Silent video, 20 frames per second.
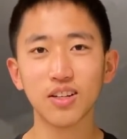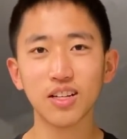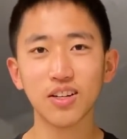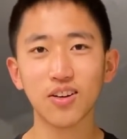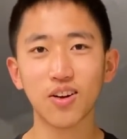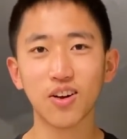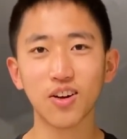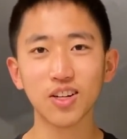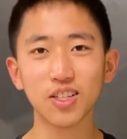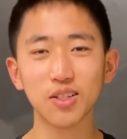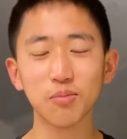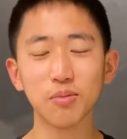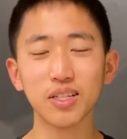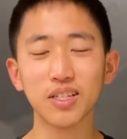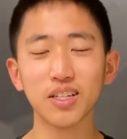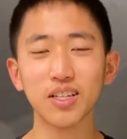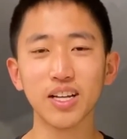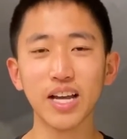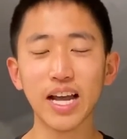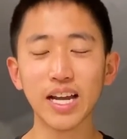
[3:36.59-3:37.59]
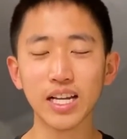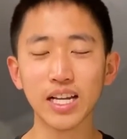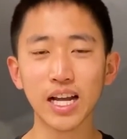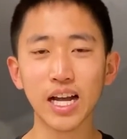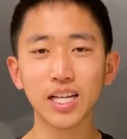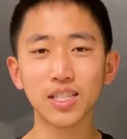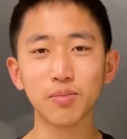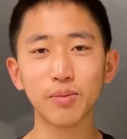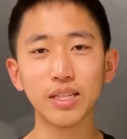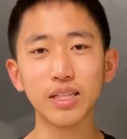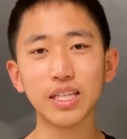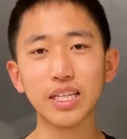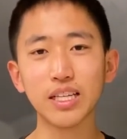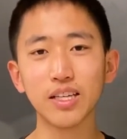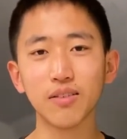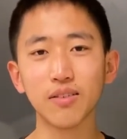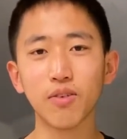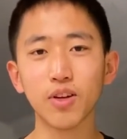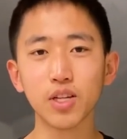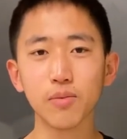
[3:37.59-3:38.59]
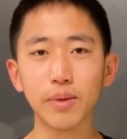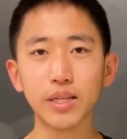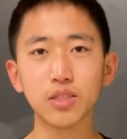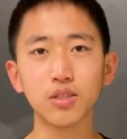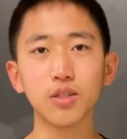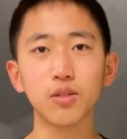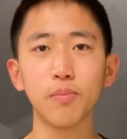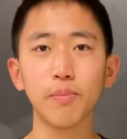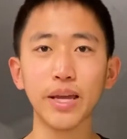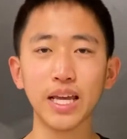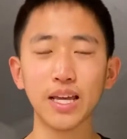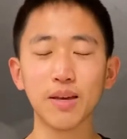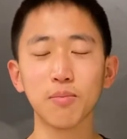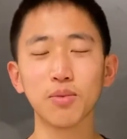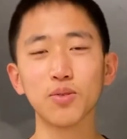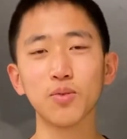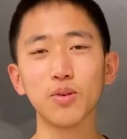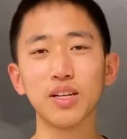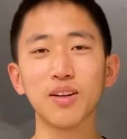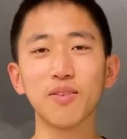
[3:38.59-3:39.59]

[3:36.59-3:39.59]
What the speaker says: argument, and it has been the fundamental debate between